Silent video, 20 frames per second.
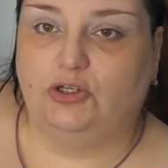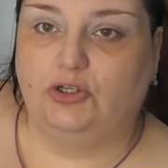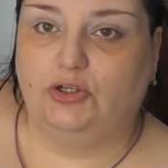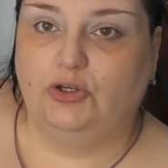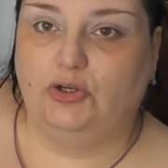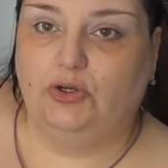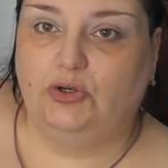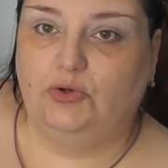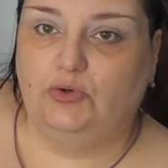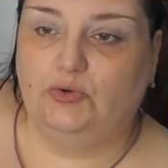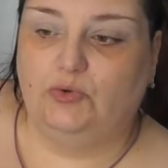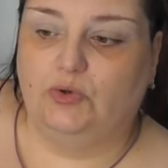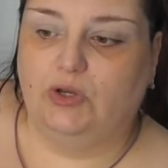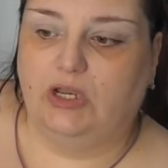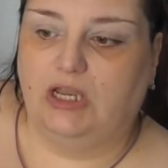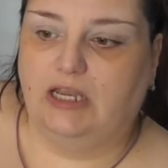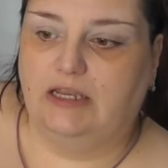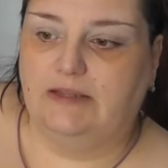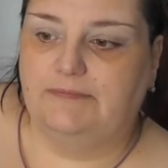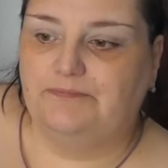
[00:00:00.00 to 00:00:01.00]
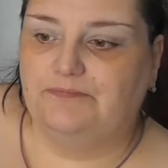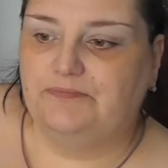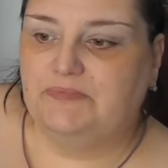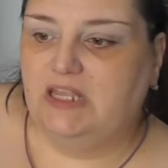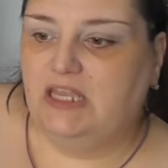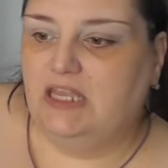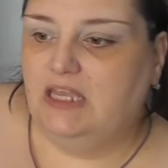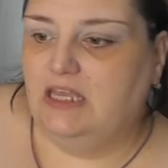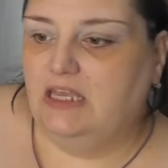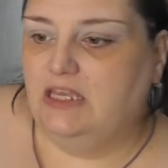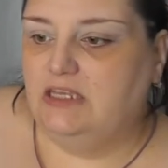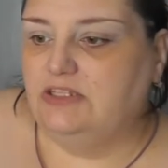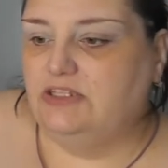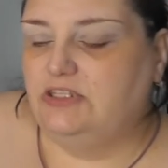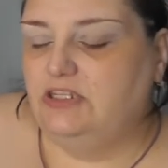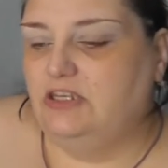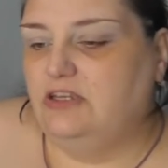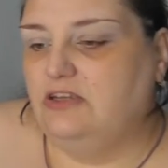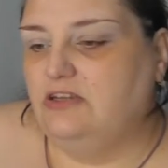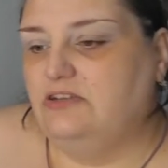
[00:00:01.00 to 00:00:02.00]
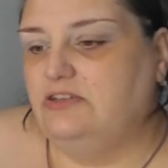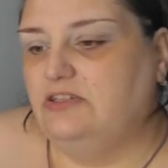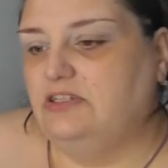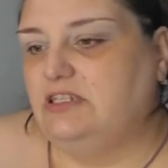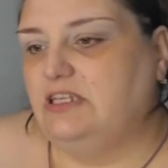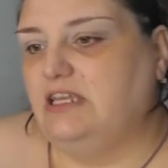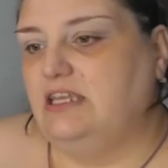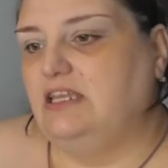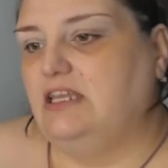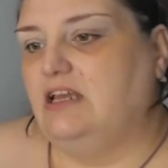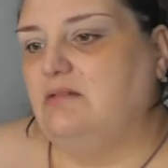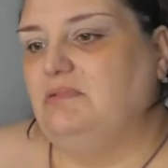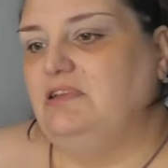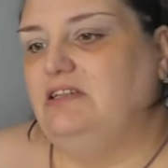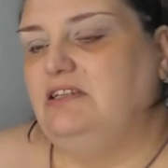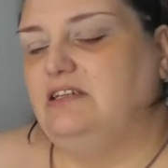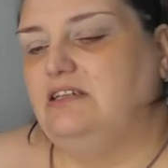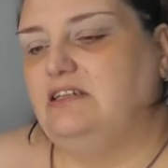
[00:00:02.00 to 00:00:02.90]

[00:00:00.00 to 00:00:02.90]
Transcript: Cool. So you can see, I mean,